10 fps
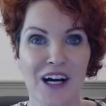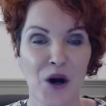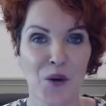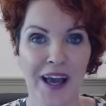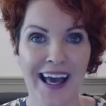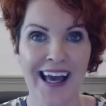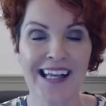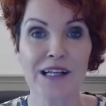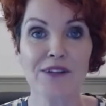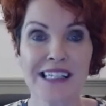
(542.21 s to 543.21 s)
Okay,
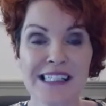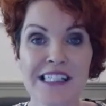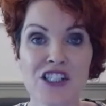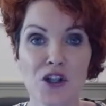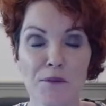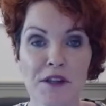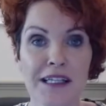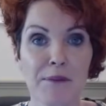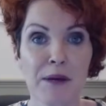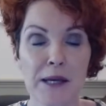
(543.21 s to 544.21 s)
now this is something
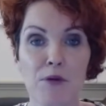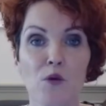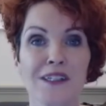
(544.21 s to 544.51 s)
that people